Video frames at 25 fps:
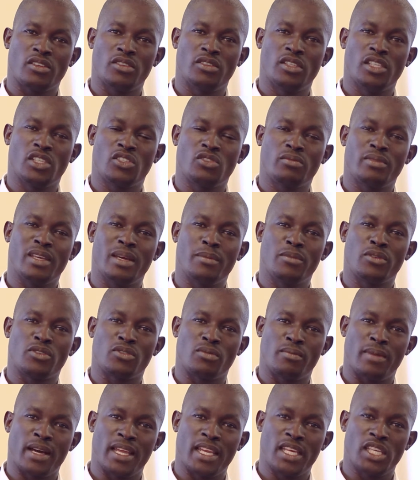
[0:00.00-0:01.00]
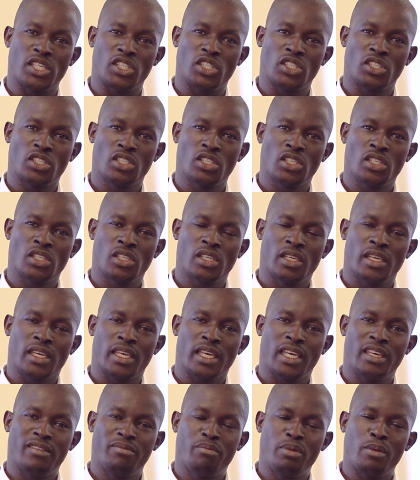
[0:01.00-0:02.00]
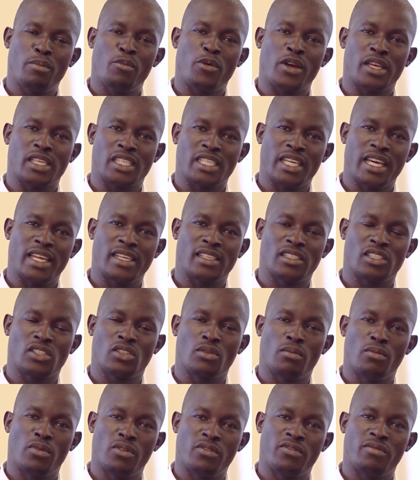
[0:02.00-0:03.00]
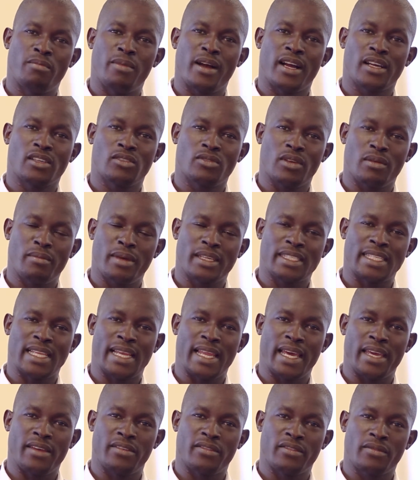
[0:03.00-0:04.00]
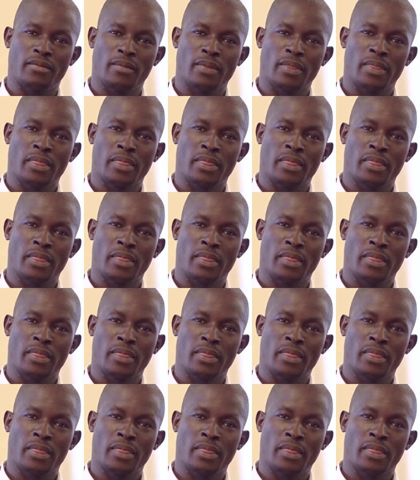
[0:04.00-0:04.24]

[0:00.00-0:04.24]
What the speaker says: You need to be able to manage. Give people a chance to move back to a better life.